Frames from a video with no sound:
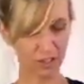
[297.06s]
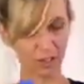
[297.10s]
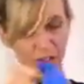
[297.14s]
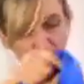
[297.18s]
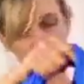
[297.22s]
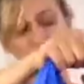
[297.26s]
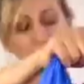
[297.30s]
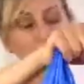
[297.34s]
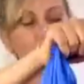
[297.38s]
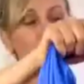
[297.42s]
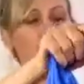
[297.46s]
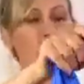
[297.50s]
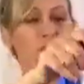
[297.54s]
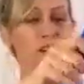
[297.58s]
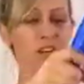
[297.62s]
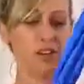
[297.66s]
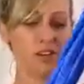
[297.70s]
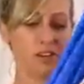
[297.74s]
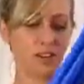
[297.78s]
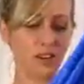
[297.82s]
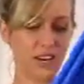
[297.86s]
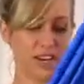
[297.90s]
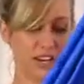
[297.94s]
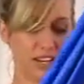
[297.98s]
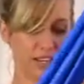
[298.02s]
the ground and
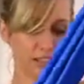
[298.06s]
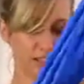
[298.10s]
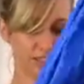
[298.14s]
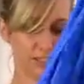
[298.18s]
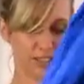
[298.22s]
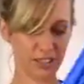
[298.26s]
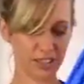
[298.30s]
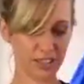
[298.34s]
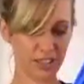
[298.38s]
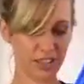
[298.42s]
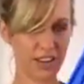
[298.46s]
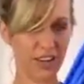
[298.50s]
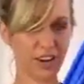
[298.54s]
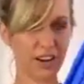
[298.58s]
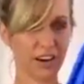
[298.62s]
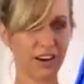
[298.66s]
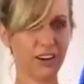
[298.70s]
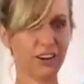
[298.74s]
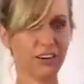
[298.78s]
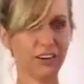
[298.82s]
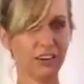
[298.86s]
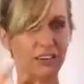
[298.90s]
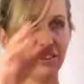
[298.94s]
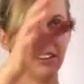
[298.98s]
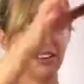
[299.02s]
your hand is in the
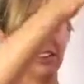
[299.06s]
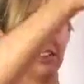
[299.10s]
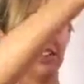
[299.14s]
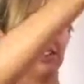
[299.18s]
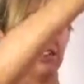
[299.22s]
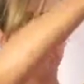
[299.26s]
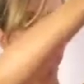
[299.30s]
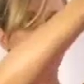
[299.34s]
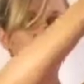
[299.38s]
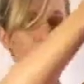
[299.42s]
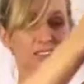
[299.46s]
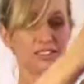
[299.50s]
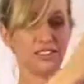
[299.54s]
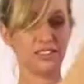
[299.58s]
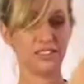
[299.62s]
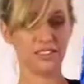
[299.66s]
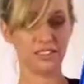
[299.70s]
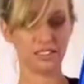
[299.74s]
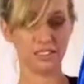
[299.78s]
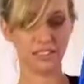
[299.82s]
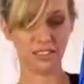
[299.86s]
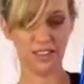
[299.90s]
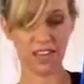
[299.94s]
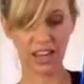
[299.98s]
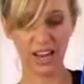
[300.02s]
air.
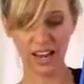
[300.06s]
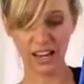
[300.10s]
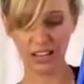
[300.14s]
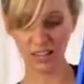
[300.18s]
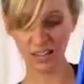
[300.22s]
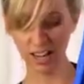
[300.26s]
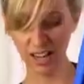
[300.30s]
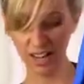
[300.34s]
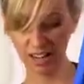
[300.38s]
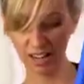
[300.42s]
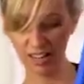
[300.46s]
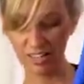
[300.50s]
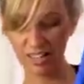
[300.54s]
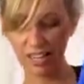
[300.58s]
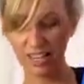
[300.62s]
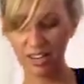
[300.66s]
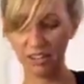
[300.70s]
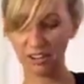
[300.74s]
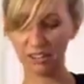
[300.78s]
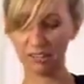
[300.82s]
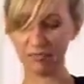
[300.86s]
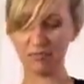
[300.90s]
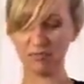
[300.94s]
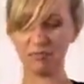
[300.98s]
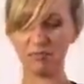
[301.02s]
Slide the hand
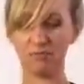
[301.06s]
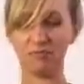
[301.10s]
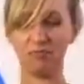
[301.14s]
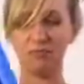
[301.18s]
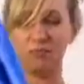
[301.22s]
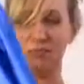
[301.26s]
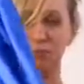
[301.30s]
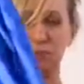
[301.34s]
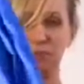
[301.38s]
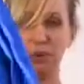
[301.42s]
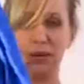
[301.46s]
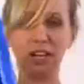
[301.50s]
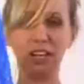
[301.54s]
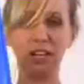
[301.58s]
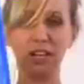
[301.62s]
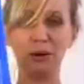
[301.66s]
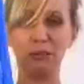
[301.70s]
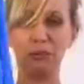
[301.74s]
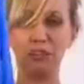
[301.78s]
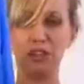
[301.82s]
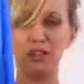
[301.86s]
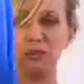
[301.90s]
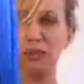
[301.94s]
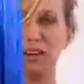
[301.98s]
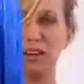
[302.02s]
down Bring it up into